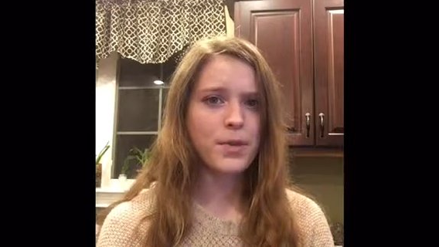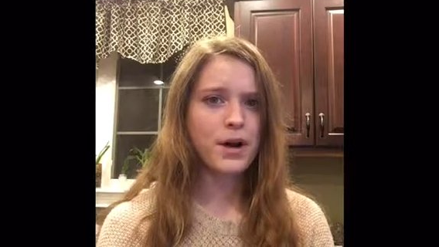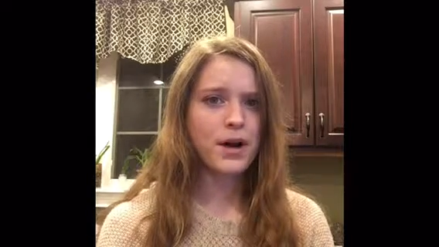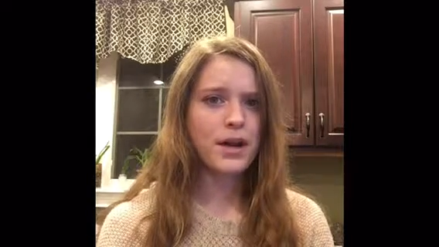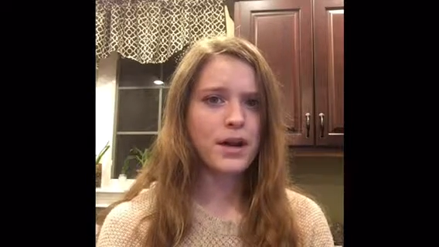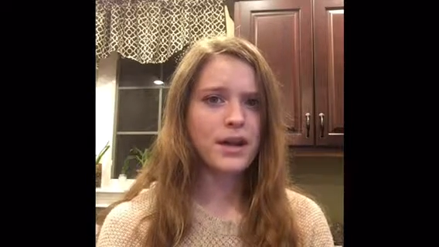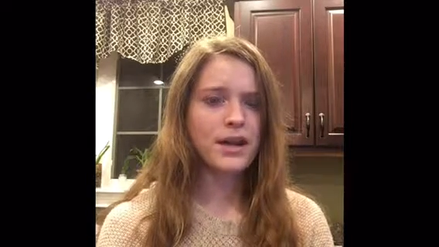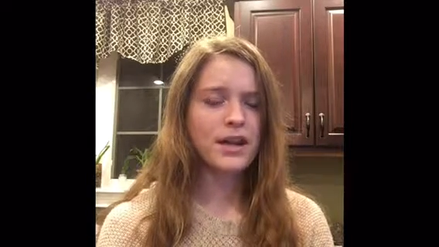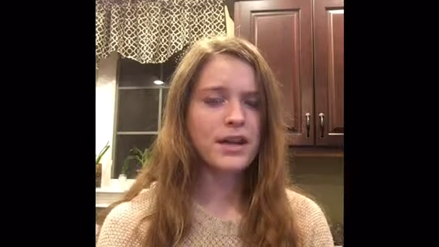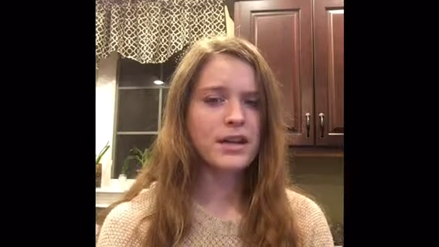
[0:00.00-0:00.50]

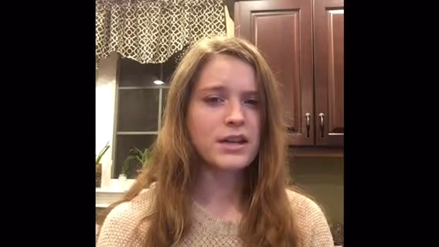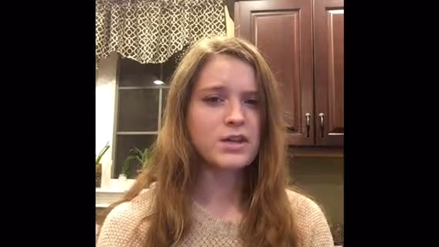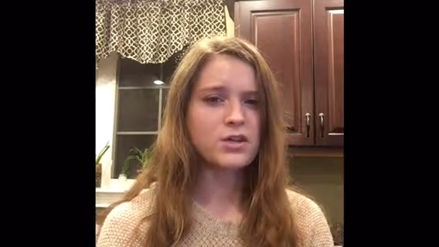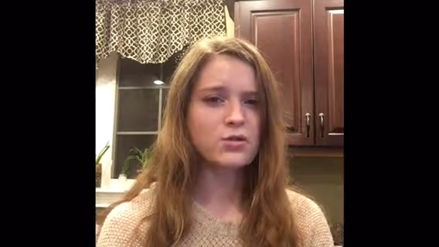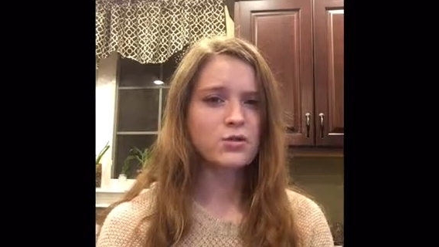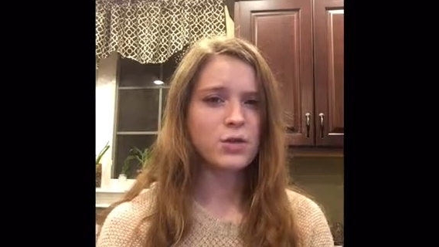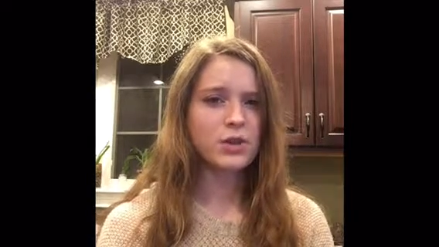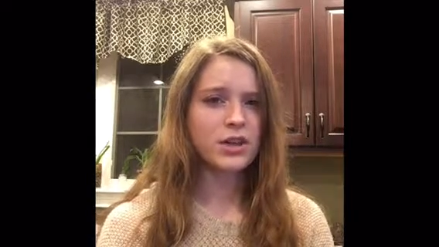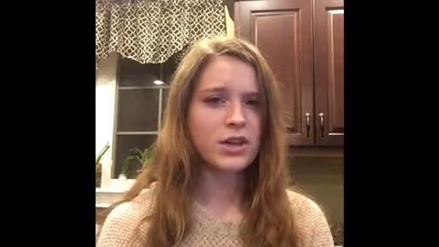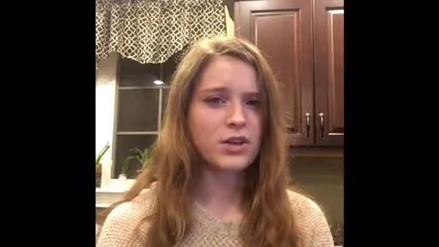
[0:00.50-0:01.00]
but it
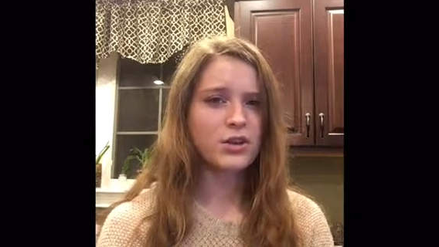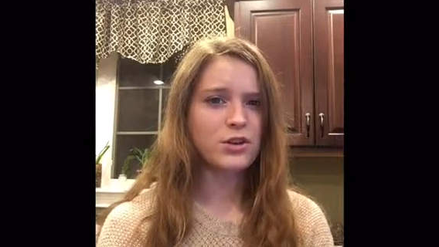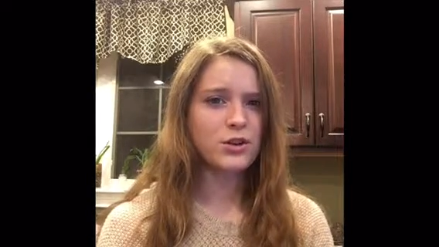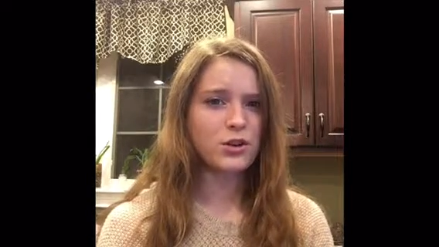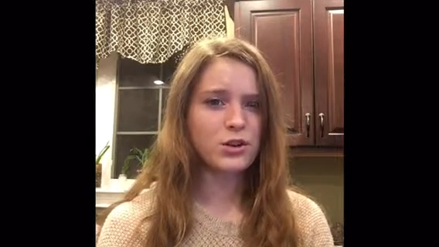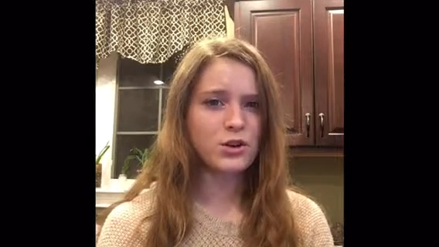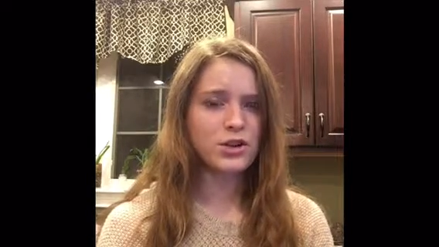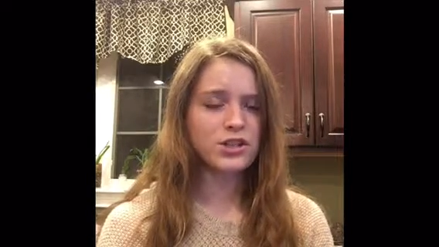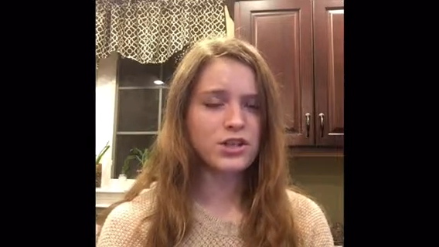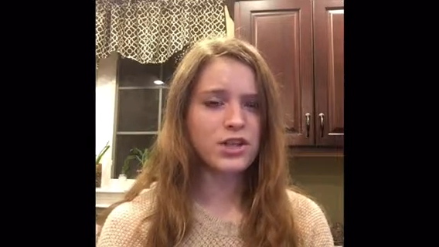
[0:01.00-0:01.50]
is really
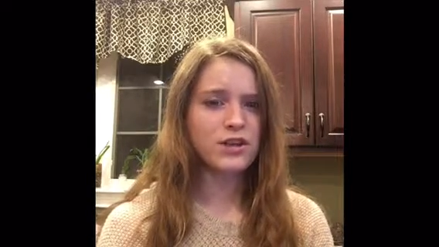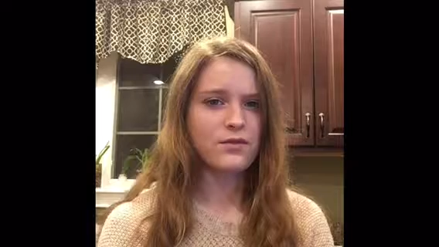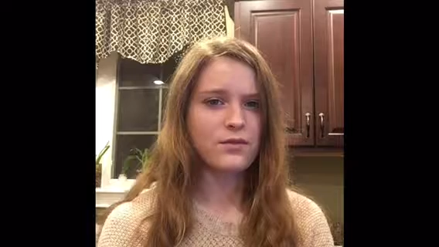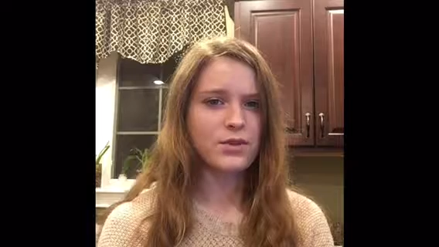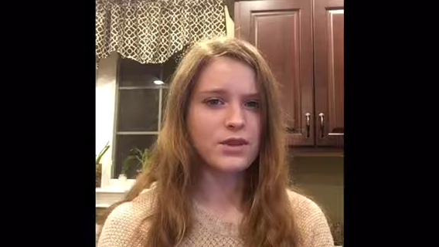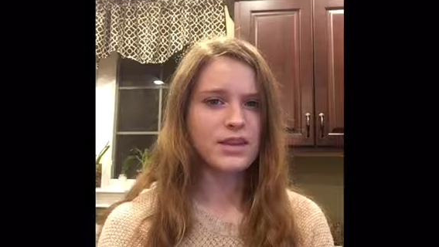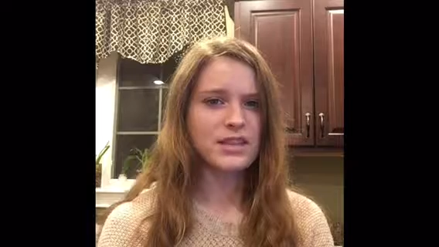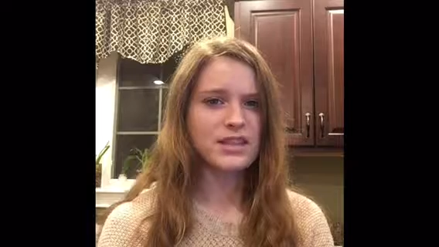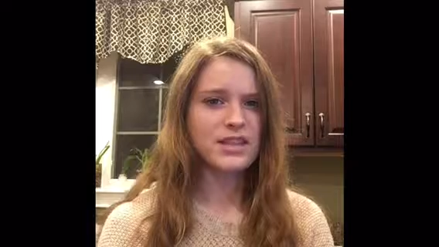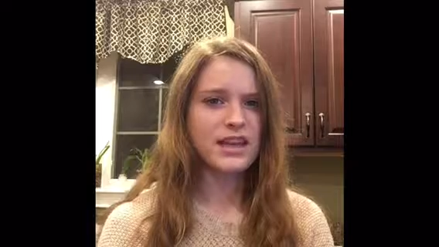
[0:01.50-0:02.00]
nourishing
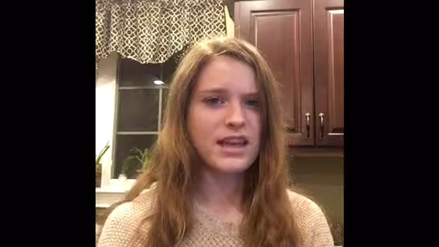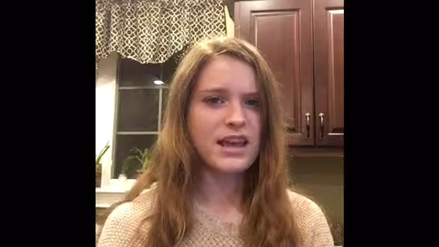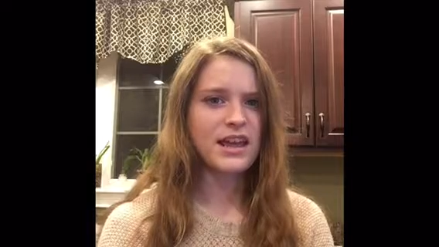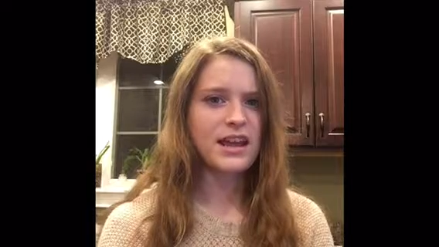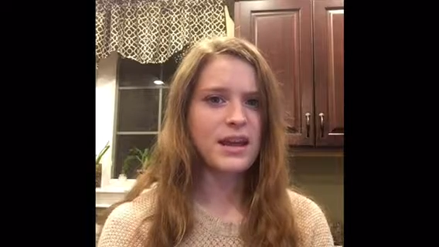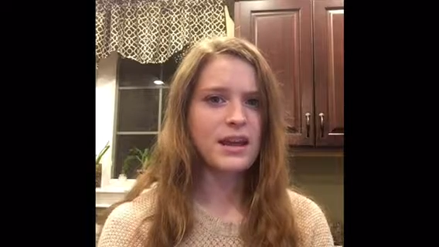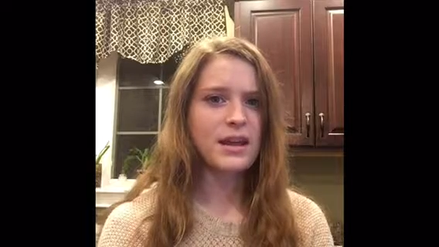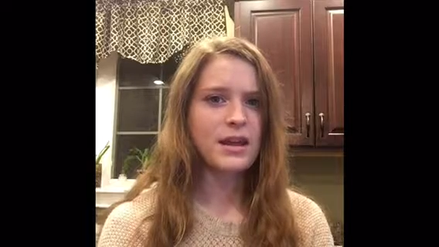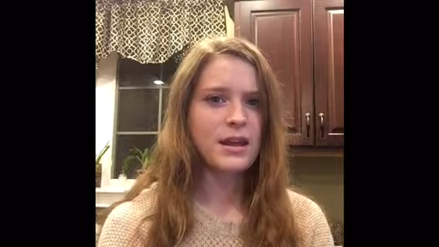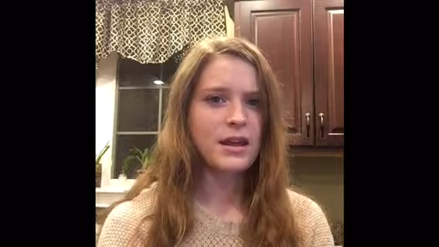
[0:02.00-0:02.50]
for the
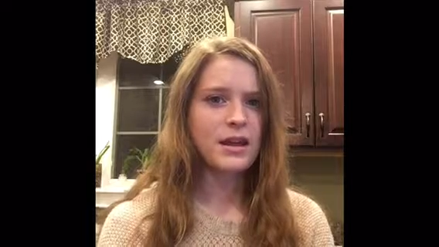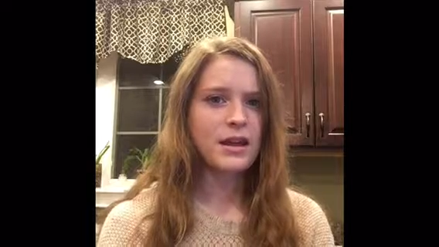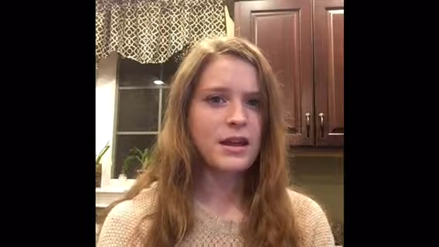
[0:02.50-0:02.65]
skin.